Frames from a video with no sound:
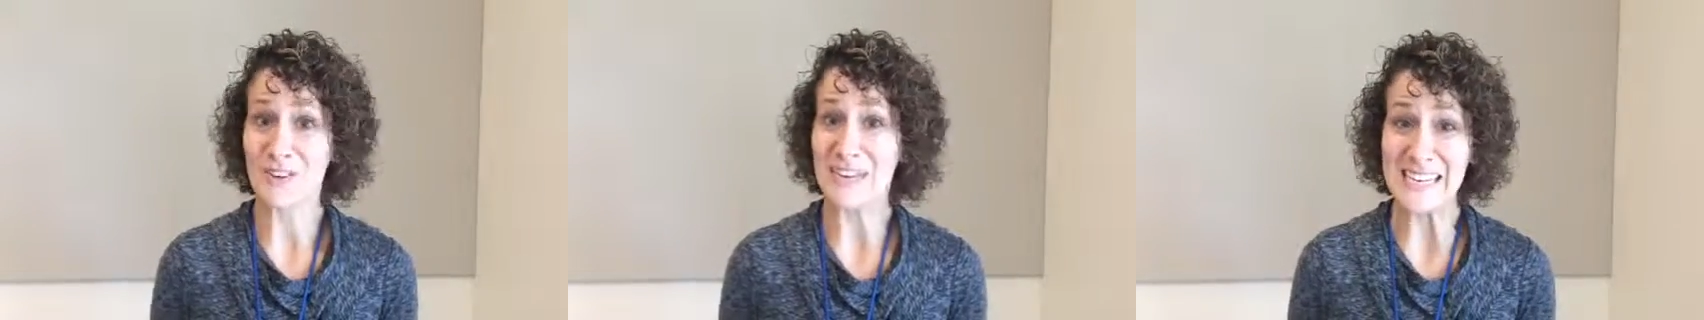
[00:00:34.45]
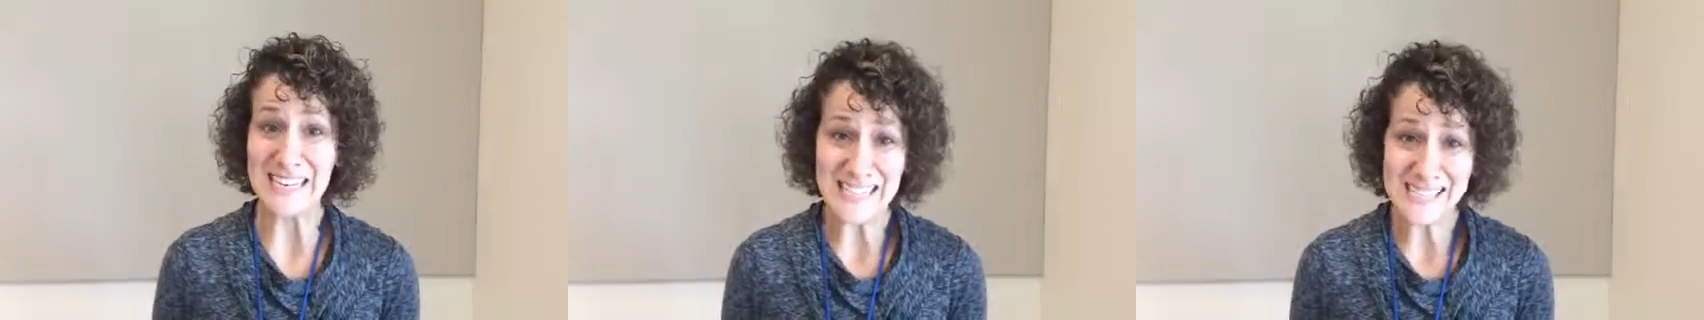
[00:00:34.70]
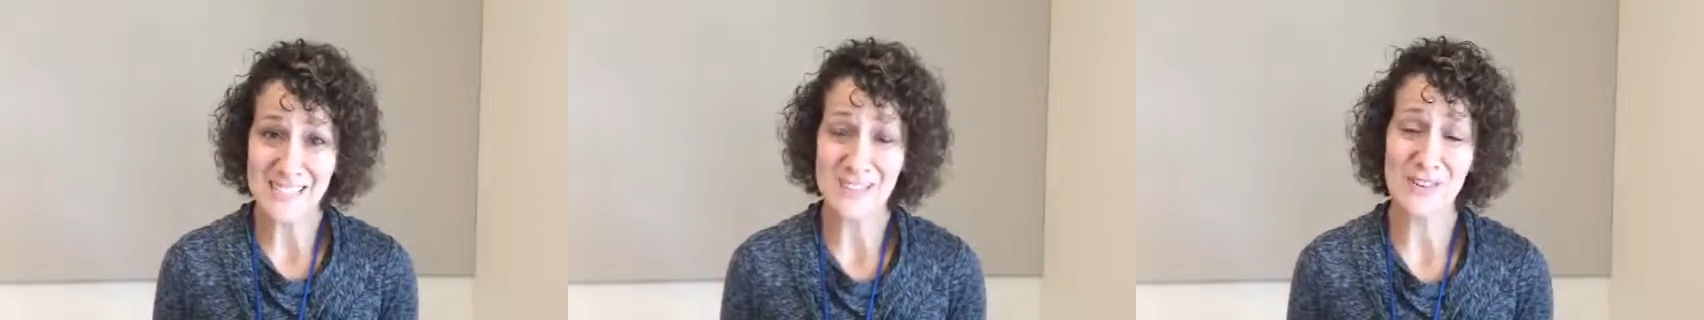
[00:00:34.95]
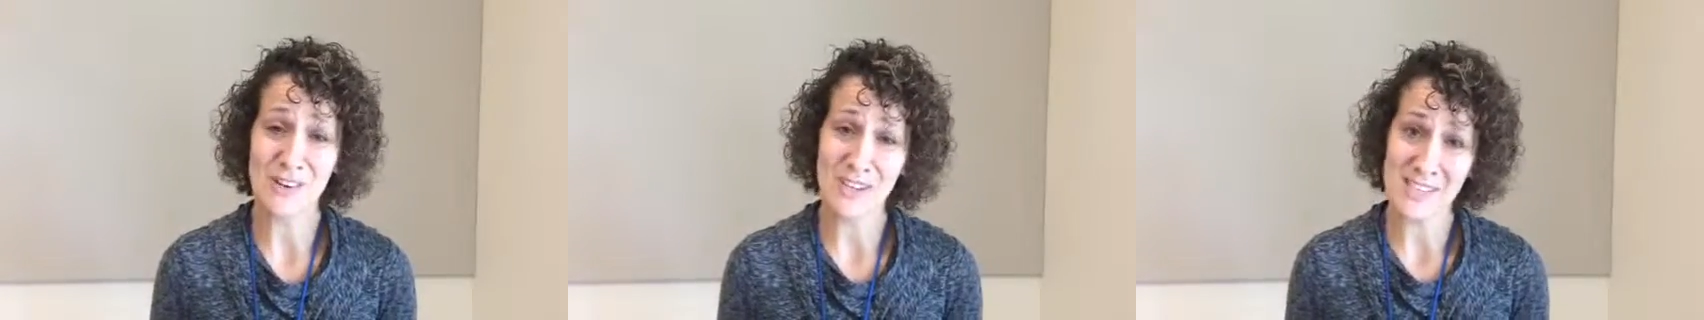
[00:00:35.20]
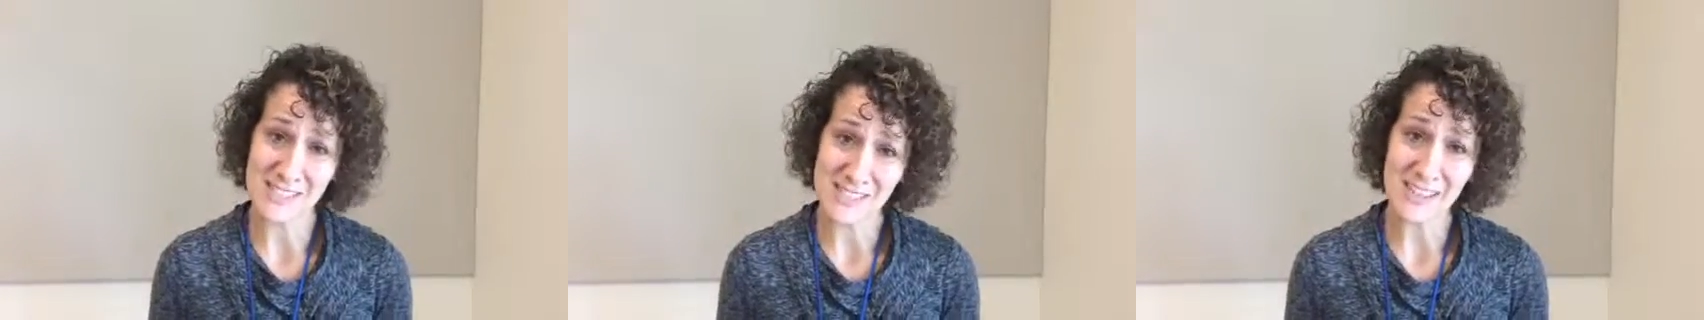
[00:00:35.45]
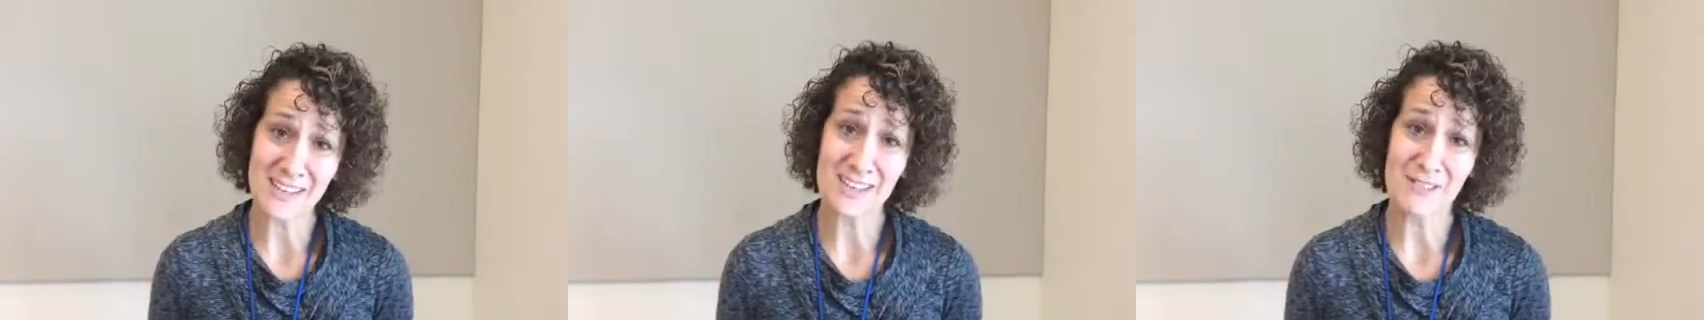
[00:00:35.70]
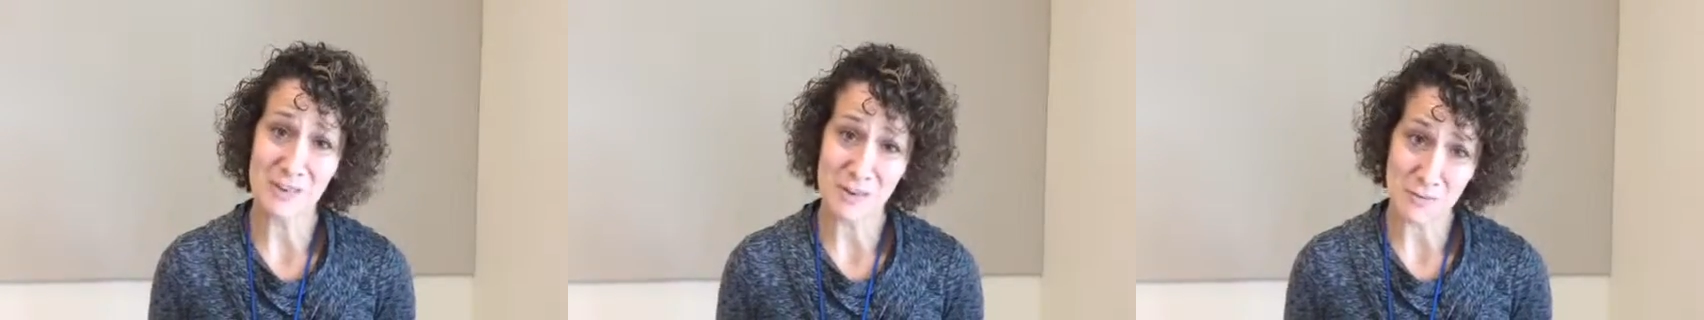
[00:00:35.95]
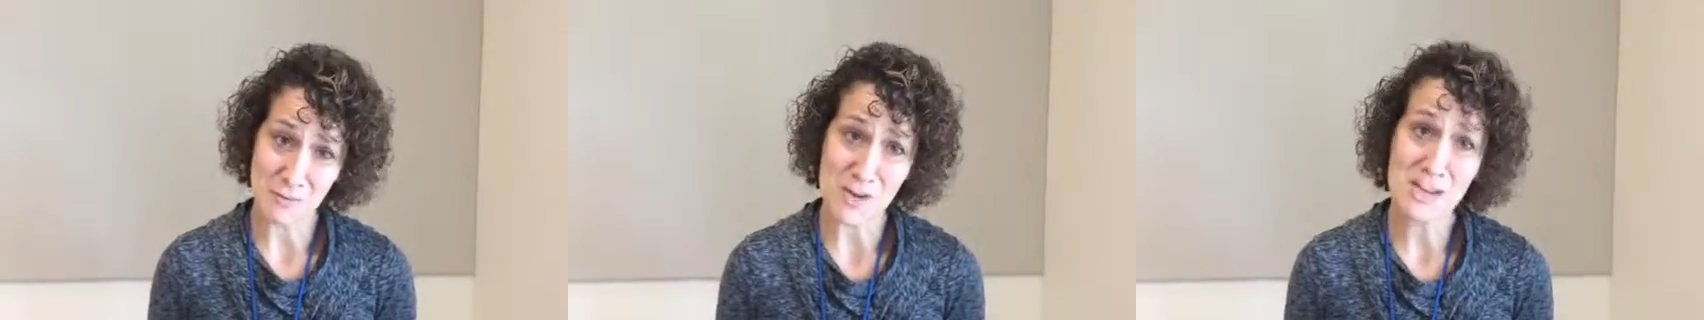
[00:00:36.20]
very easy, very exciting,
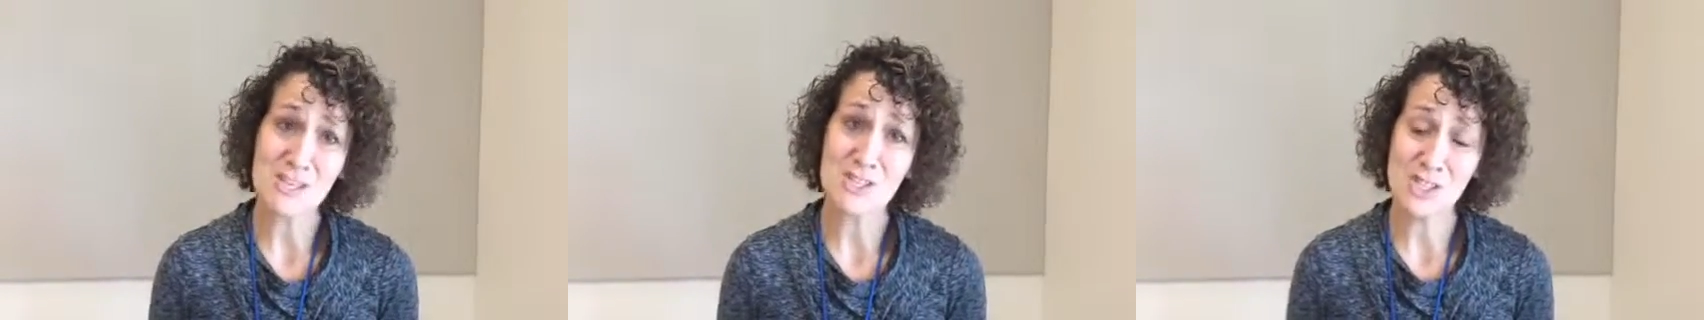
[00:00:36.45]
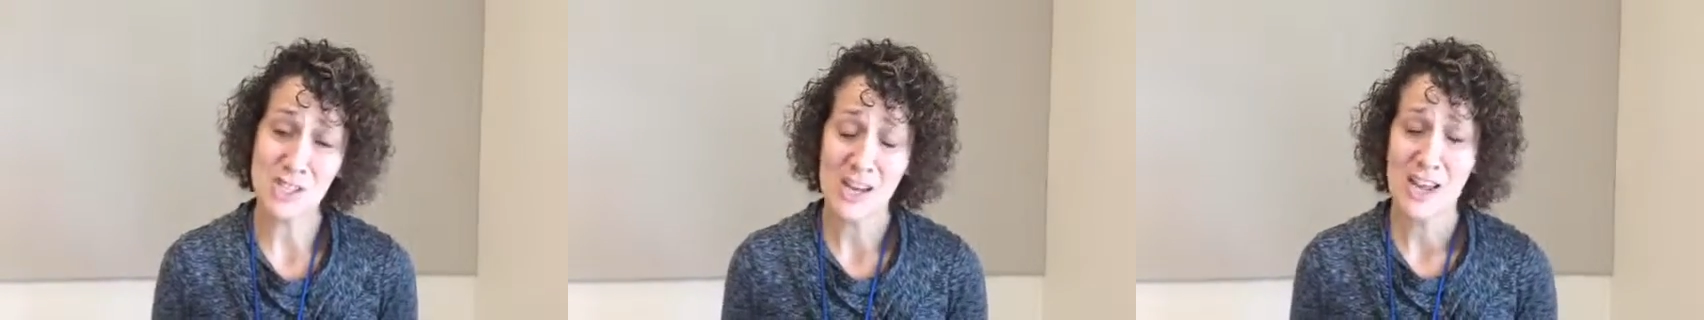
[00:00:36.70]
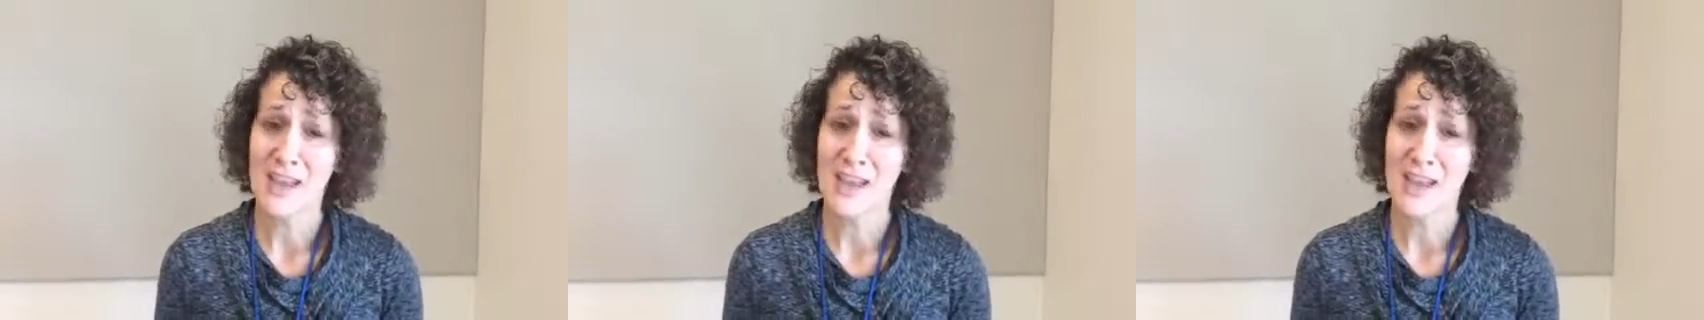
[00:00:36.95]
very rich,